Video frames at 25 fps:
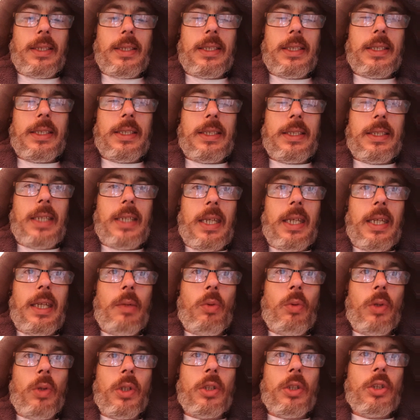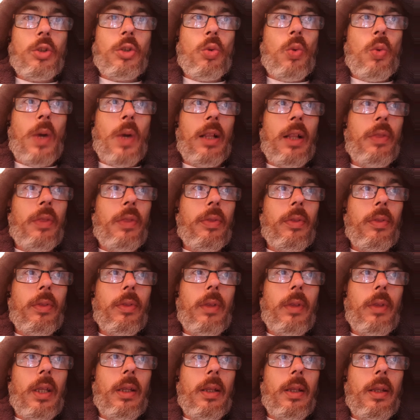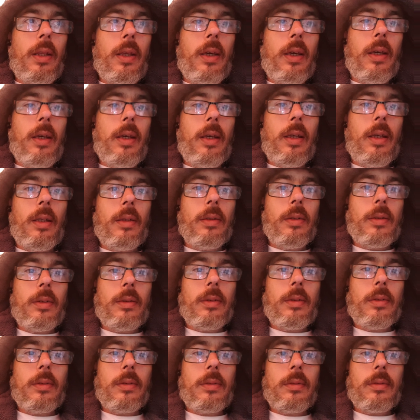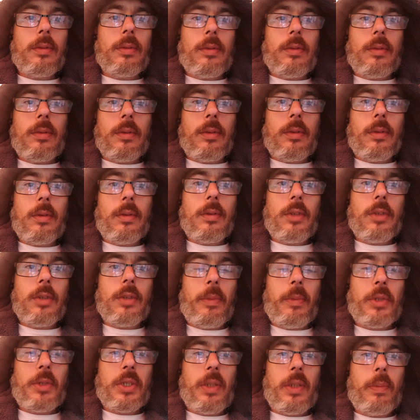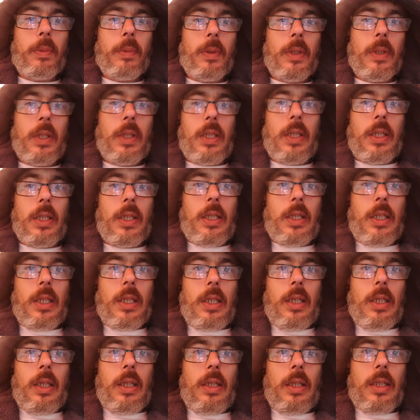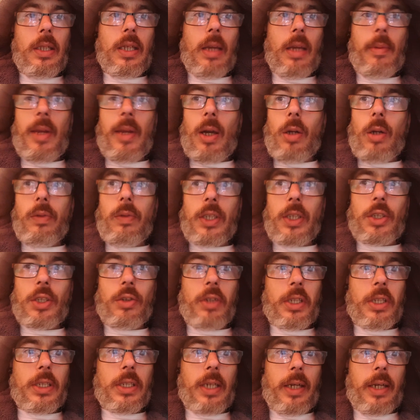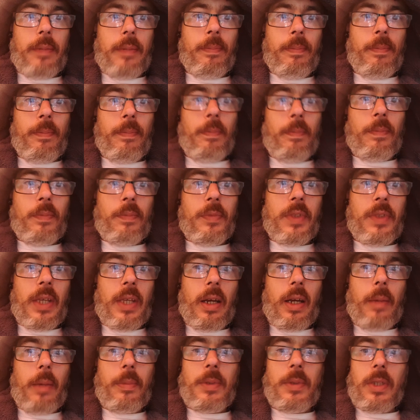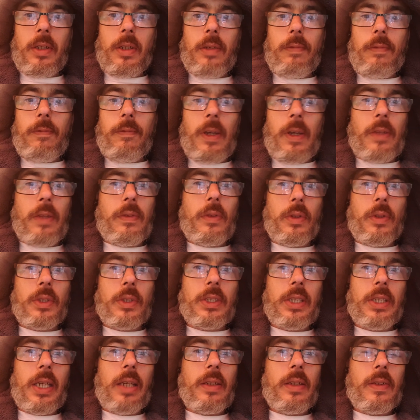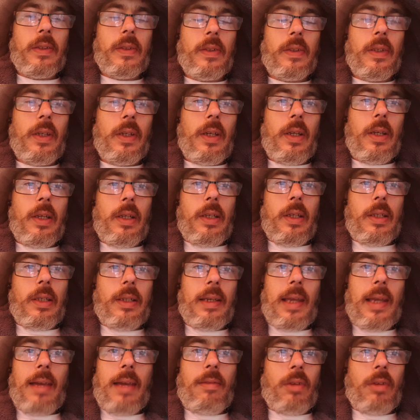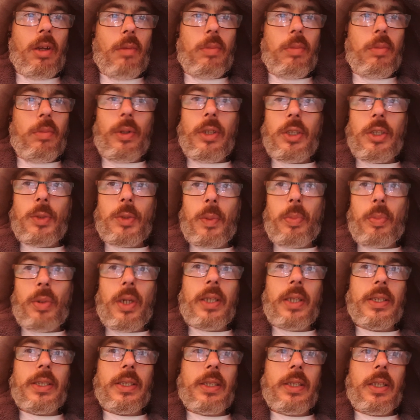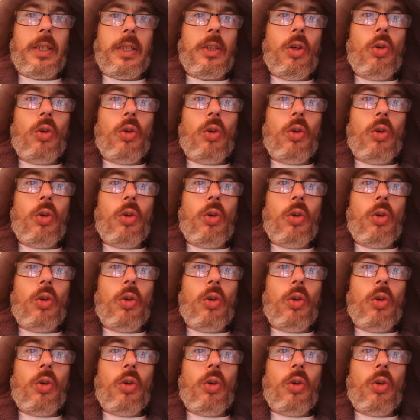City were 12th in the Championship. Coming out of injury time, they're up to 5th or 6th, level on points with Preston.